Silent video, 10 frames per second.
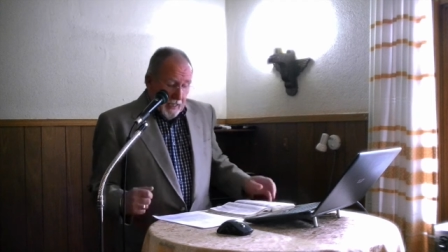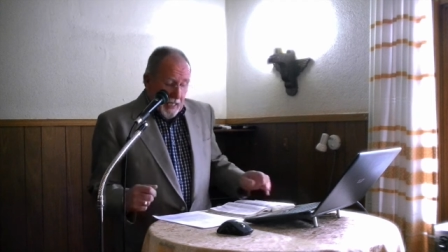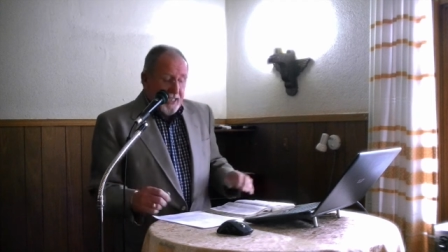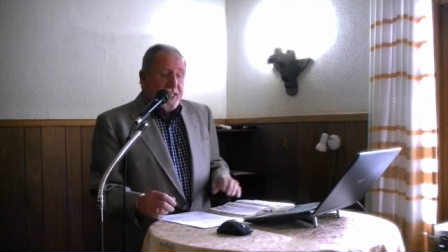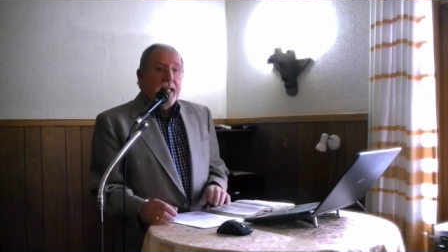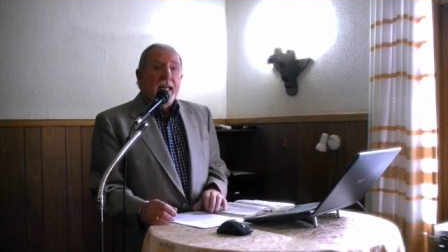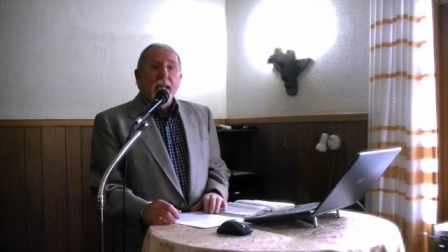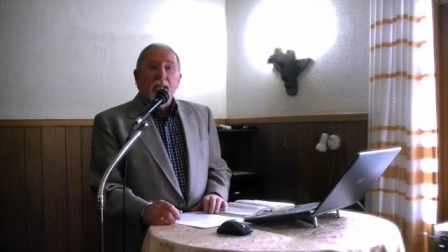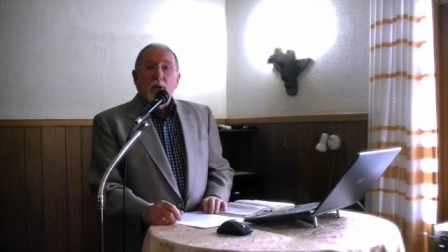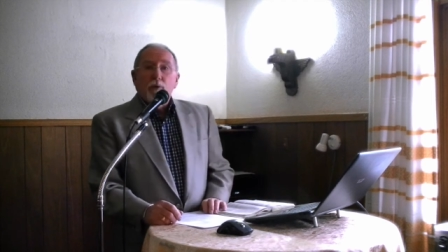a
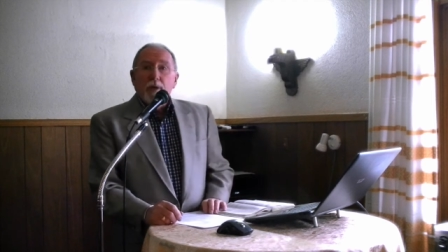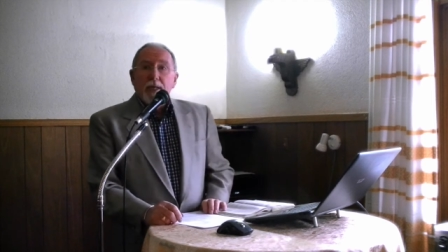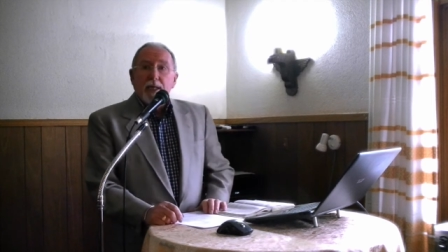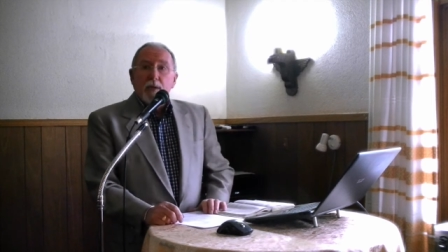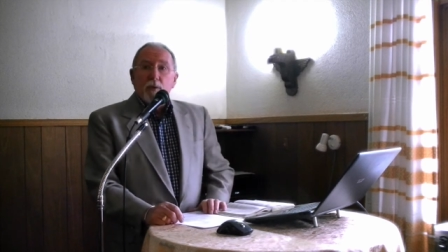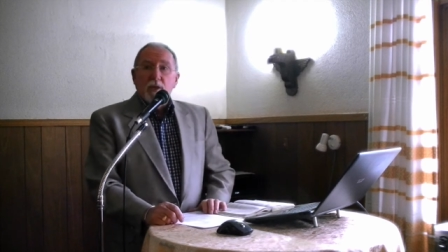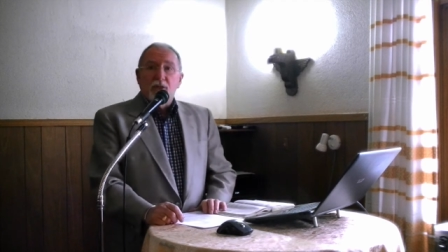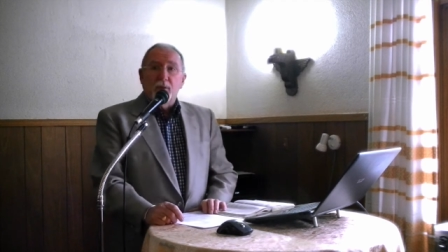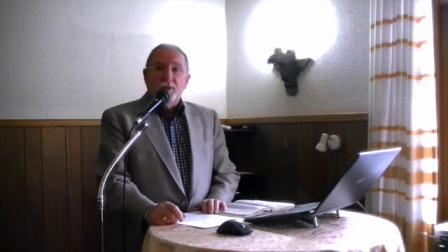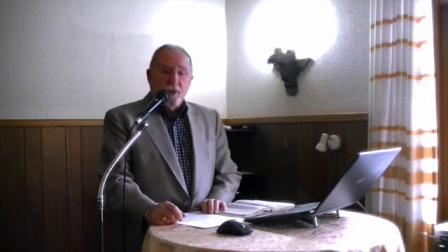singing and reading
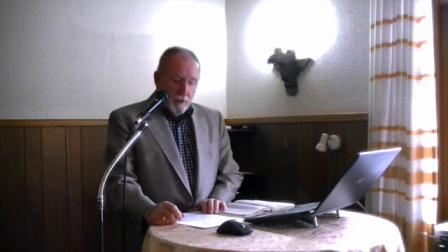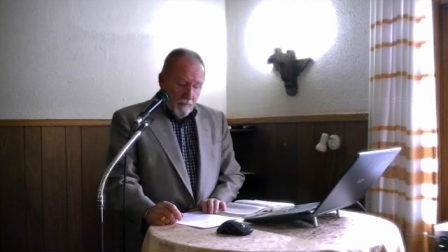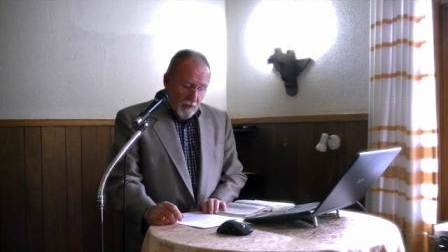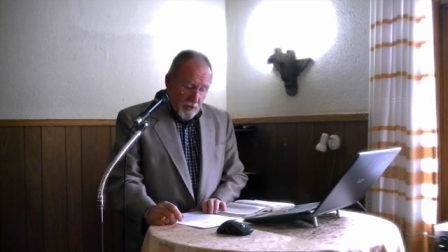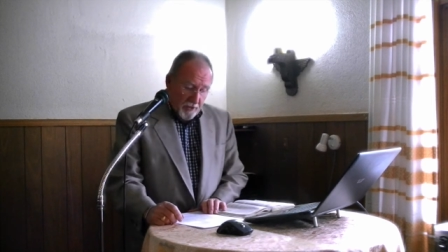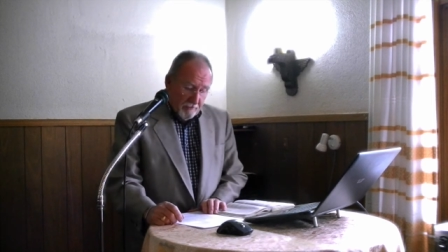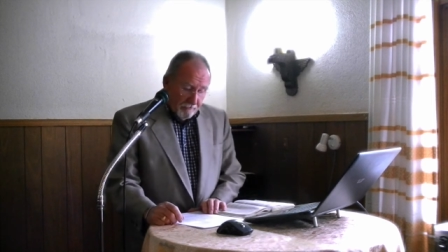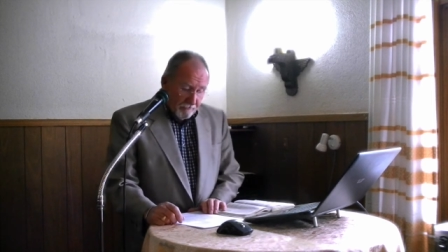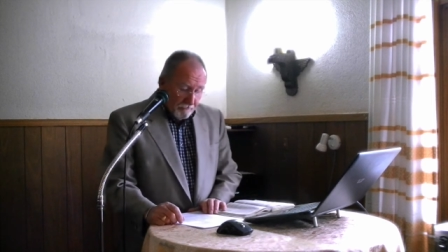worship service.